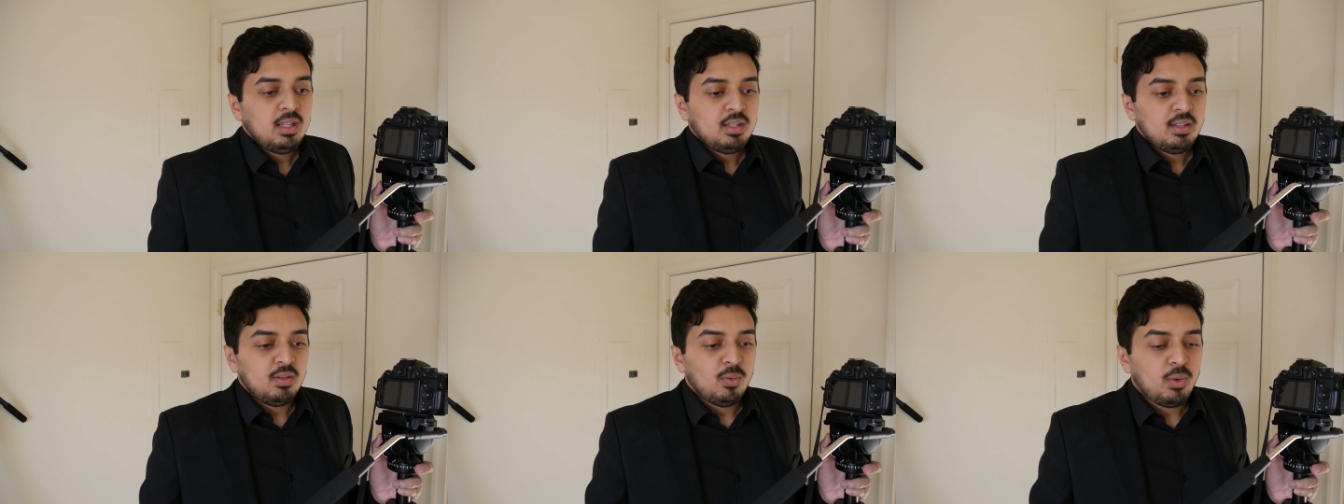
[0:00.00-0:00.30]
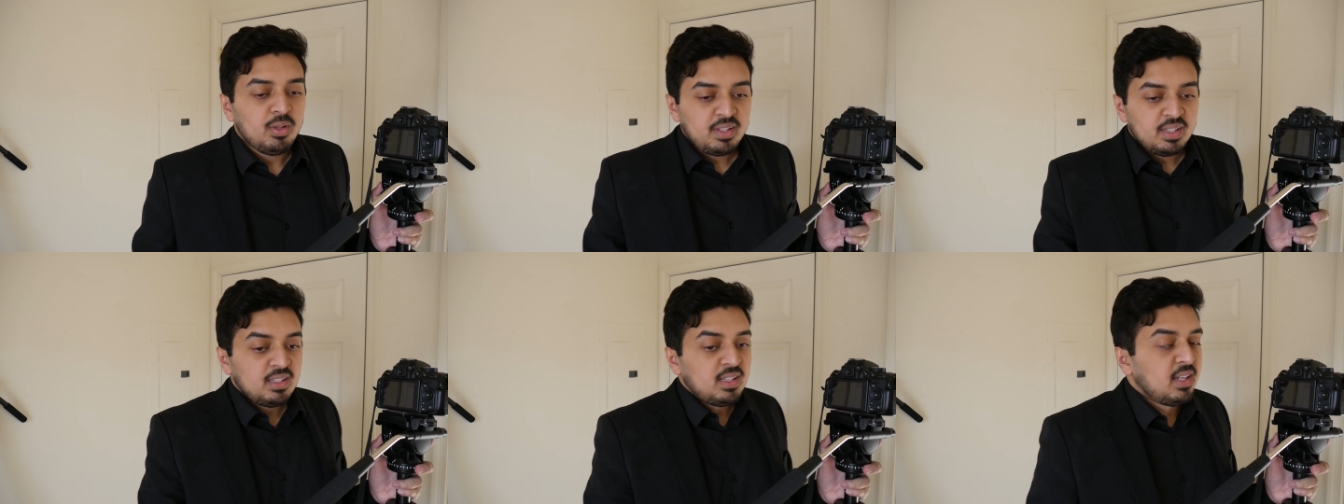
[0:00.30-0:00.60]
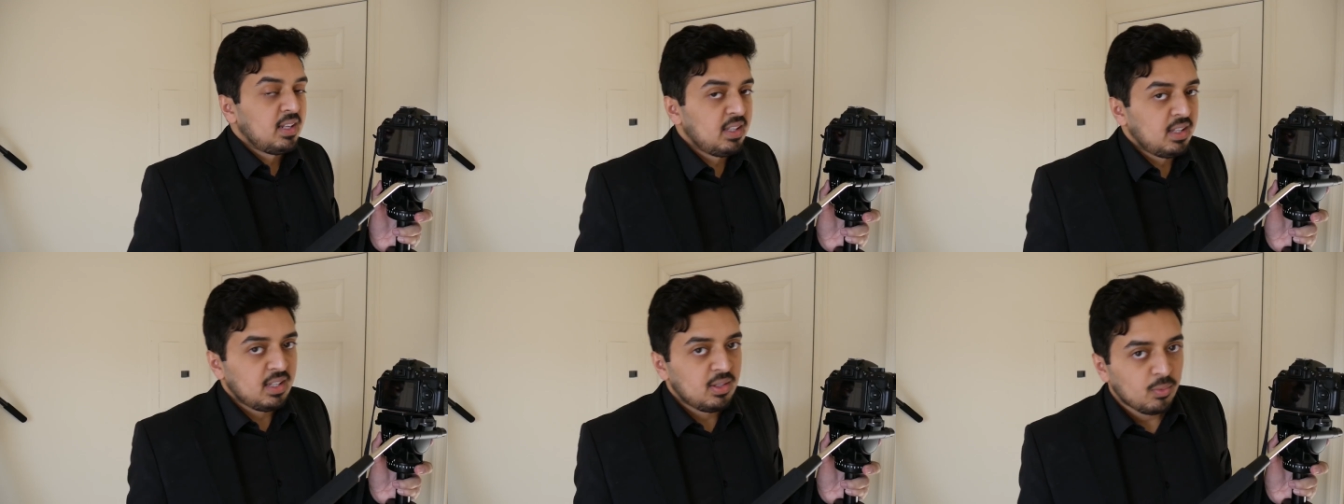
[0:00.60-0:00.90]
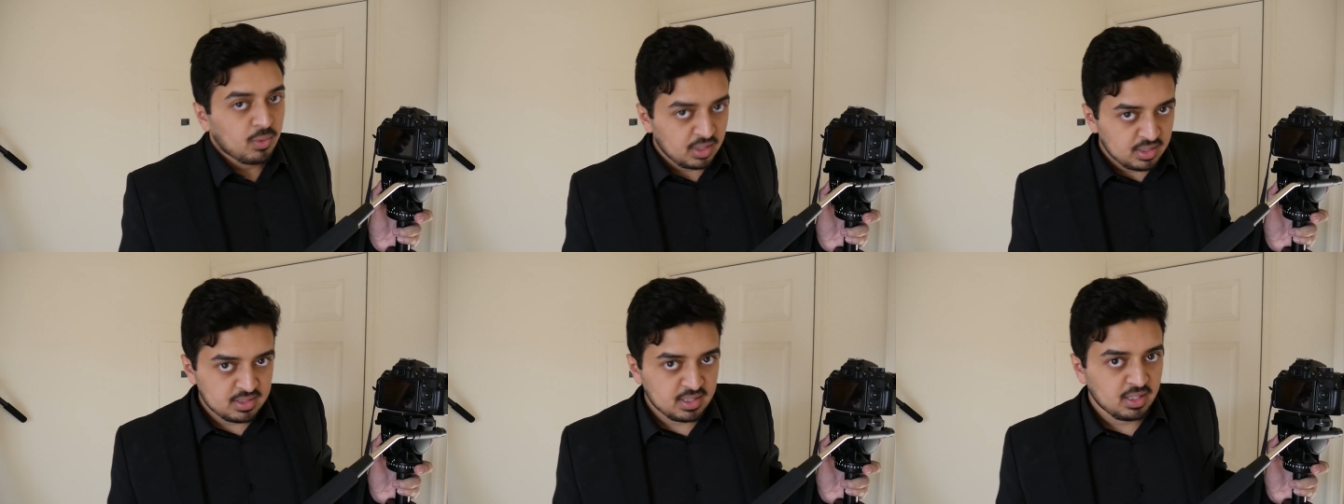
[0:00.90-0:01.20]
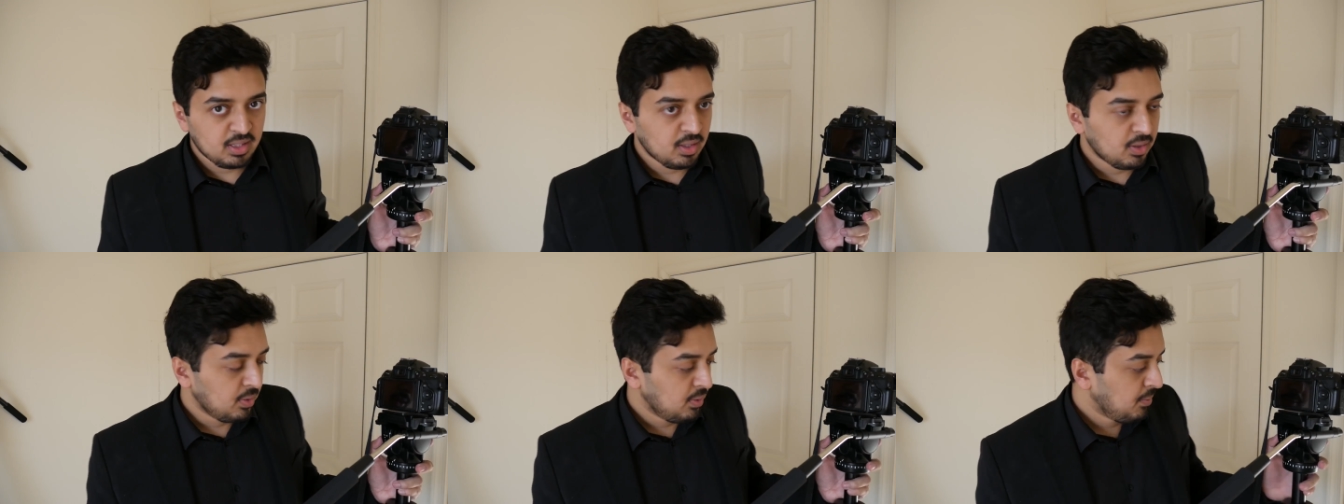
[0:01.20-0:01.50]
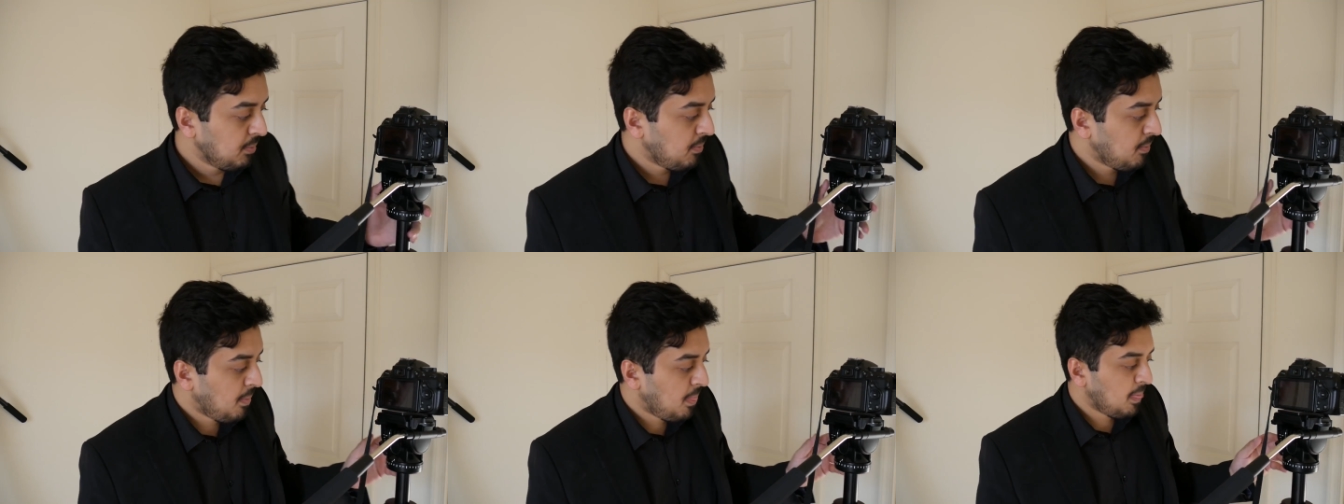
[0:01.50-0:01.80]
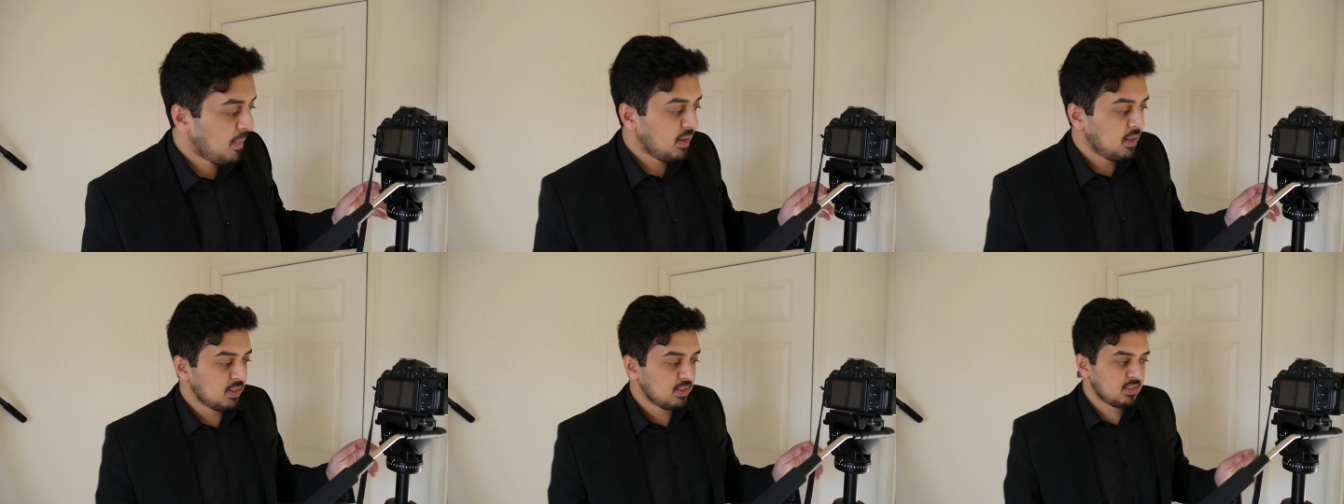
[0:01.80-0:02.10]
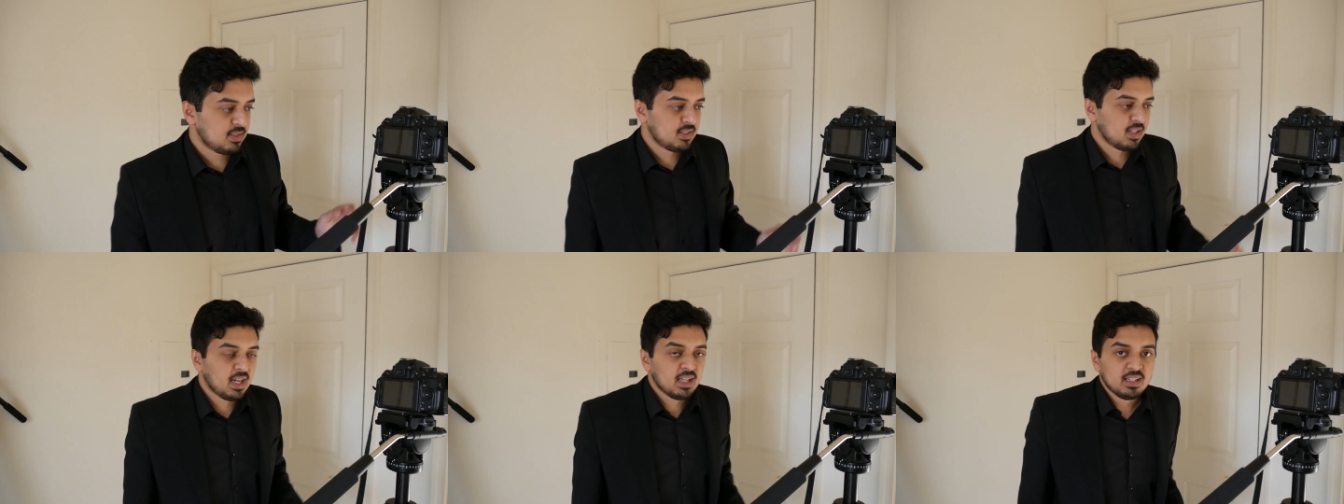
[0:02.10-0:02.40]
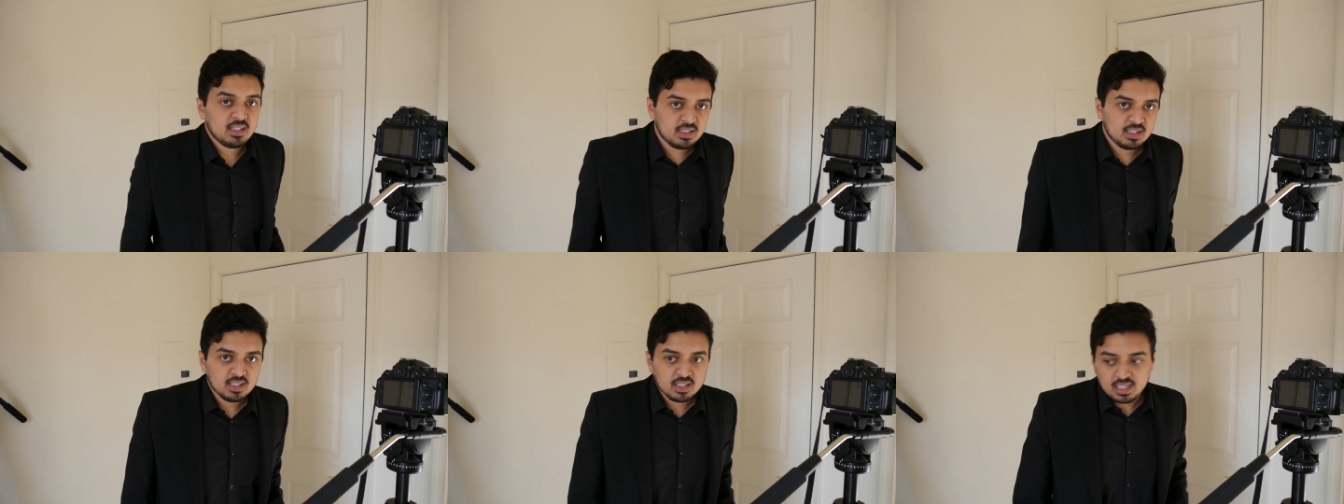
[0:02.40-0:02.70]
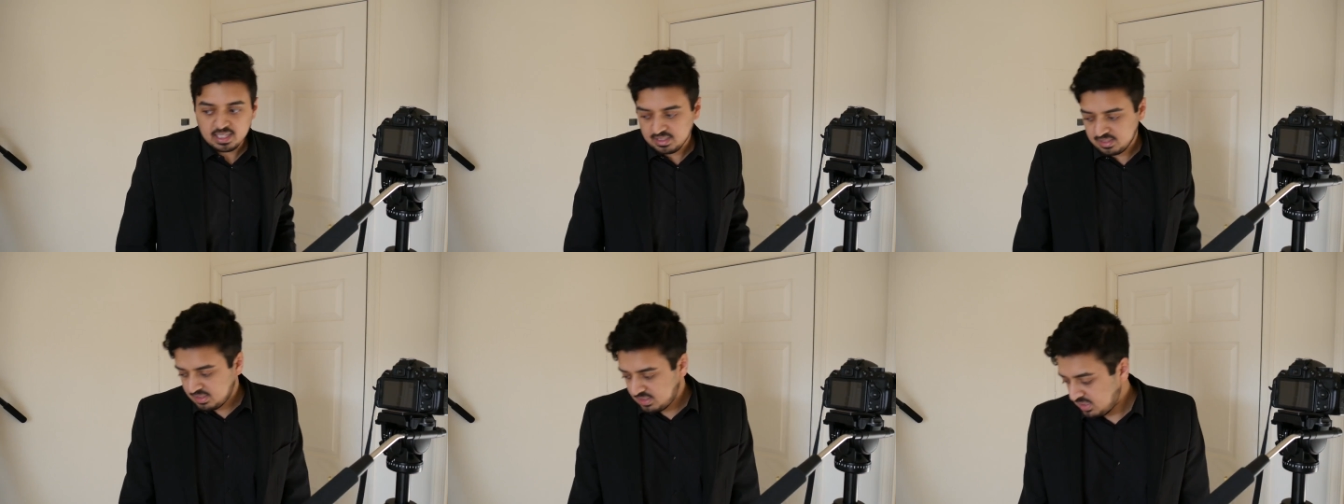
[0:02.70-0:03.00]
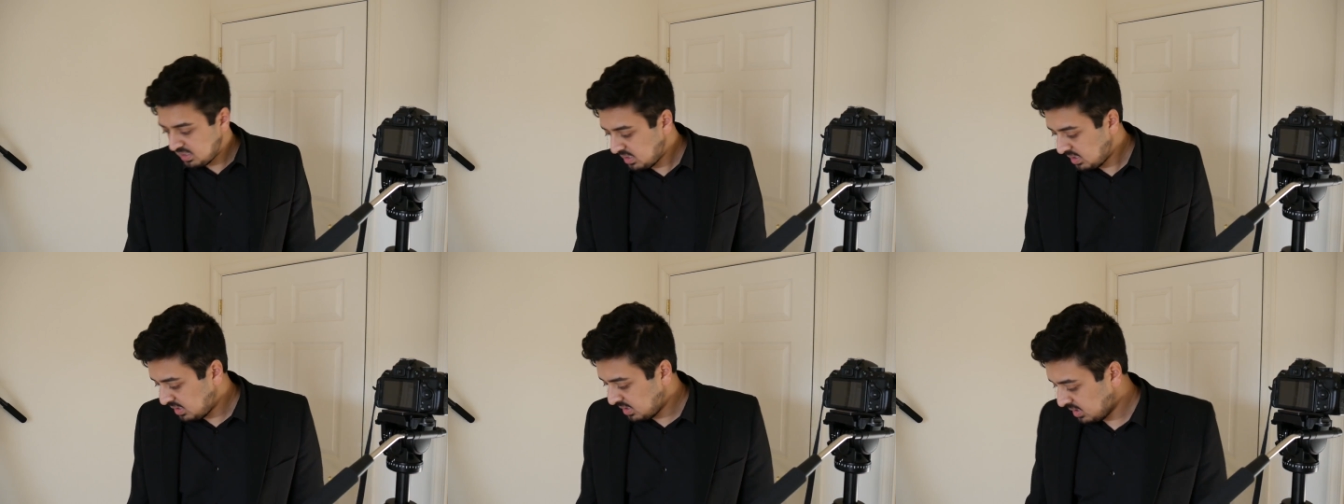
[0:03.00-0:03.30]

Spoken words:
The one thing that I did want to say though is LED lights.